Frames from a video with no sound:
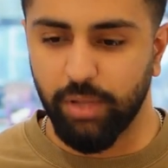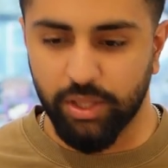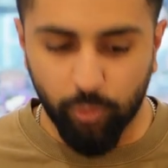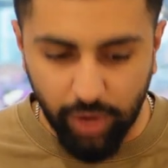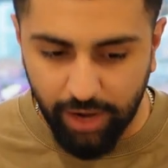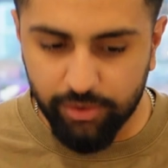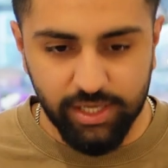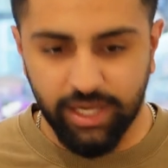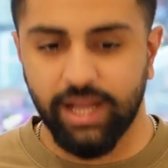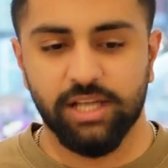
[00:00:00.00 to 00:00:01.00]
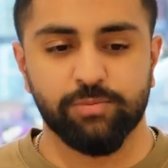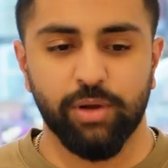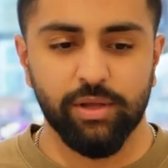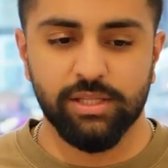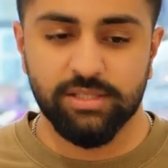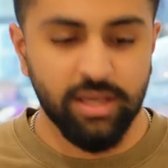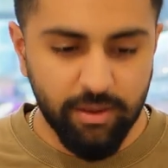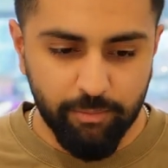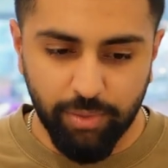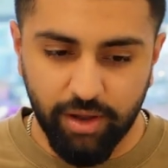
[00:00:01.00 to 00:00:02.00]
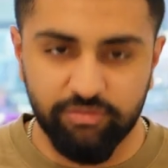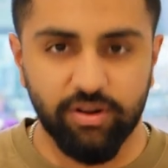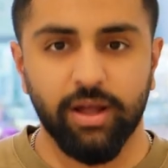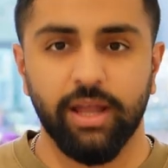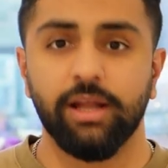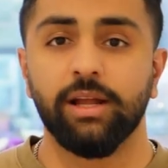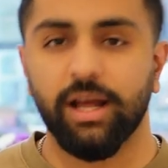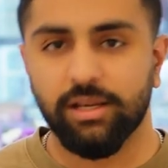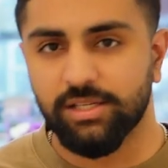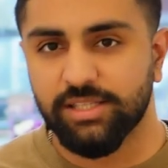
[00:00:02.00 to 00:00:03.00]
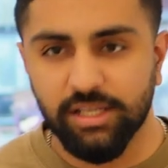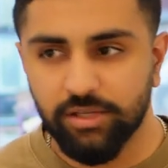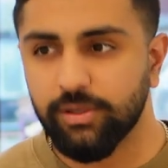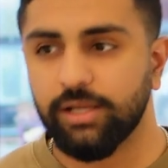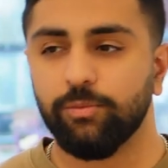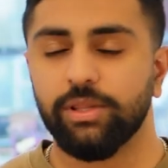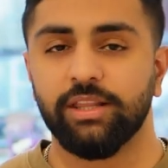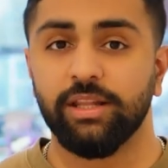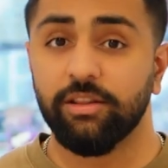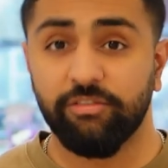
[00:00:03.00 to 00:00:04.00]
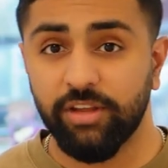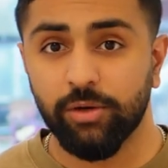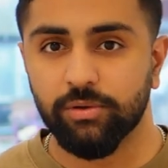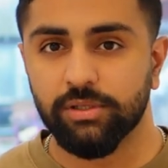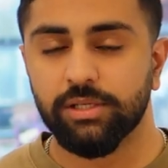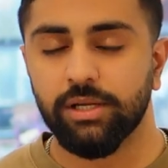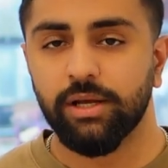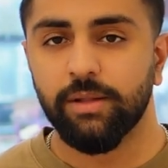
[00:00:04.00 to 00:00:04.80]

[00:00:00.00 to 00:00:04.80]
But how are you going to get experience? By flying and continuing within the field.